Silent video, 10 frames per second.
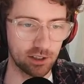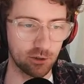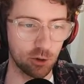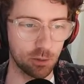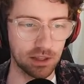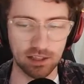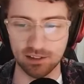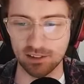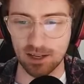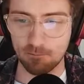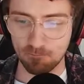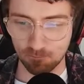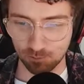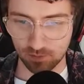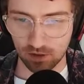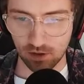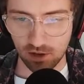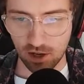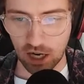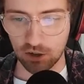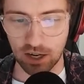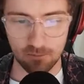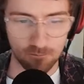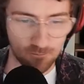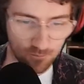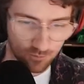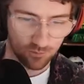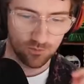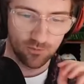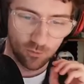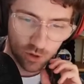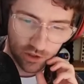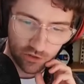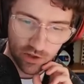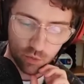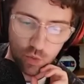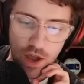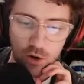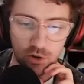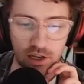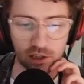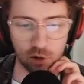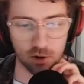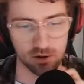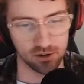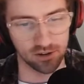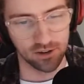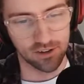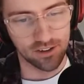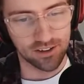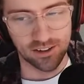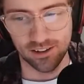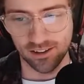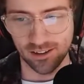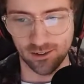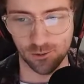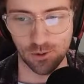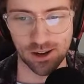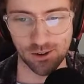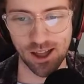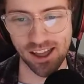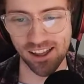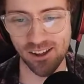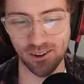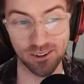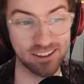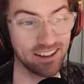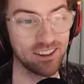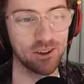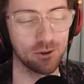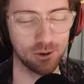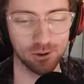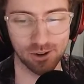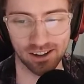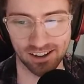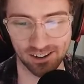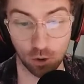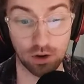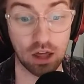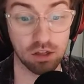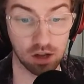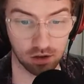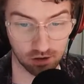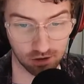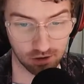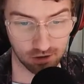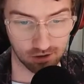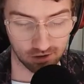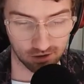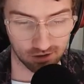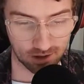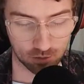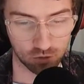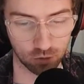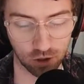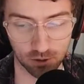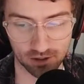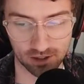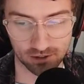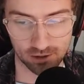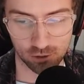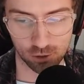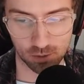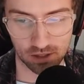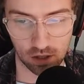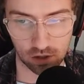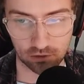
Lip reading: Let's talk about that, says Sam. All right. What do you guys think? Red or yellow? Red or yellow or nothing? I'm sure no one thinks that it should have been nothing.